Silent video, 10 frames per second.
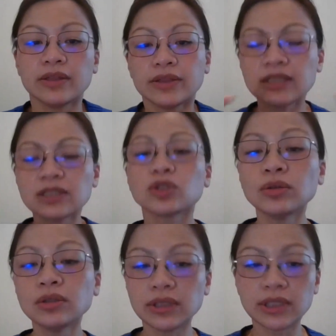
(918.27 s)
This
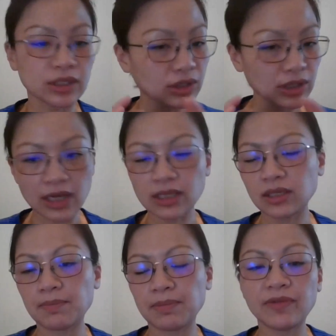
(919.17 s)
tool is
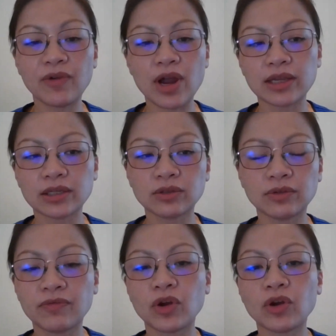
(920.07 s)
just simply for us
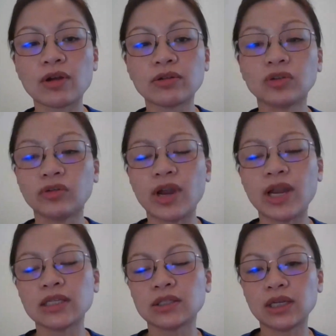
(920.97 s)
to figure out
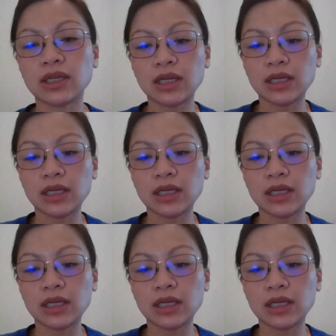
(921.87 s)
trends